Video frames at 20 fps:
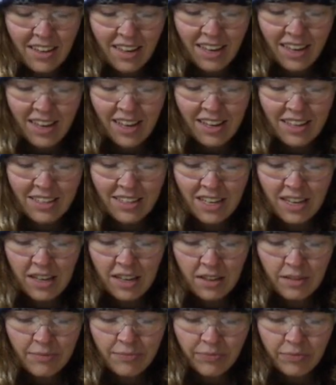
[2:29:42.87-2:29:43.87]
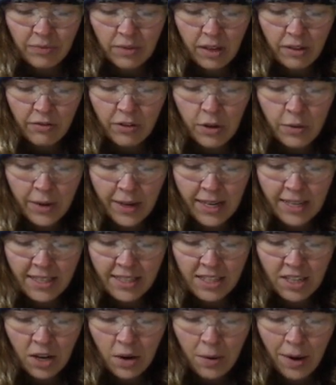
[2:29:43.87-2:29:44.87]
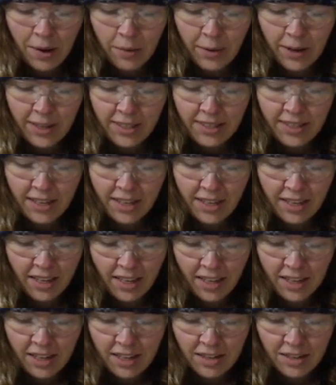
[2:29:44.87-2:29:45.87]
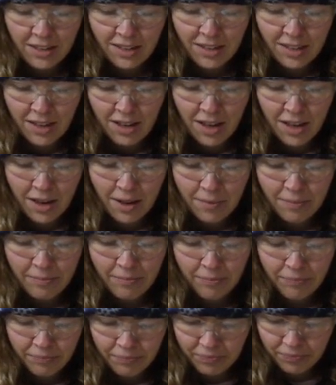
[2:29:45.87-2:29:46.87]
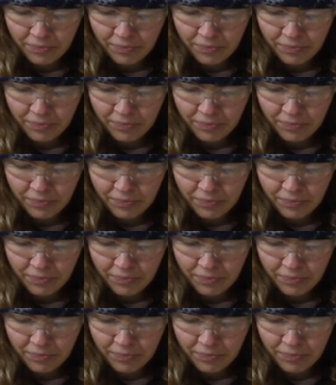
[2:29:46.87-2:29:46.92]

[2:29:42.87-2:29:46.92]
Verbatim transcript: And uh, a few weekends ago, I went and um,